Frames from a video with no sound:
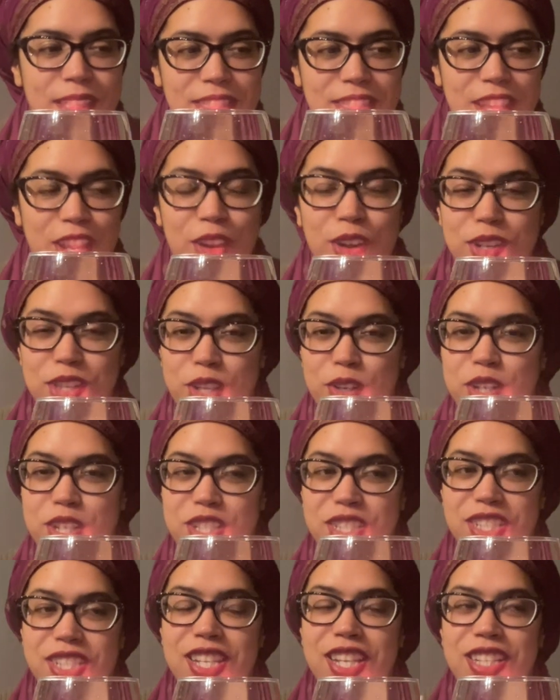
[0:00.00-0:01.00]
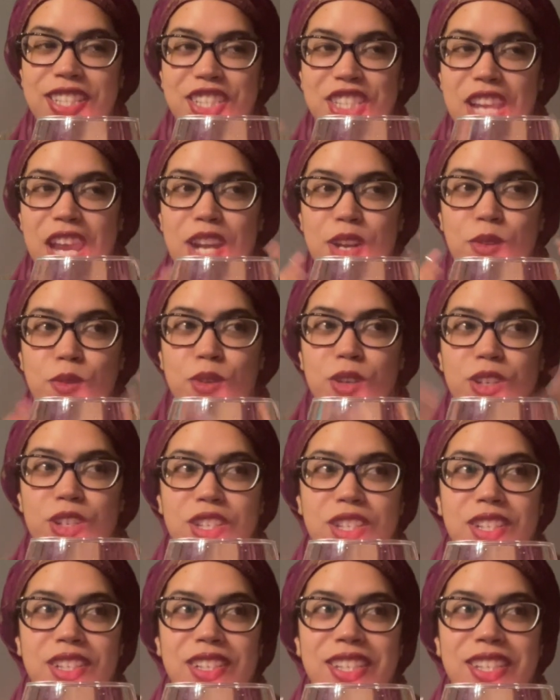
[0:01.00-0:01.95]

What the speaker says: There shadow work.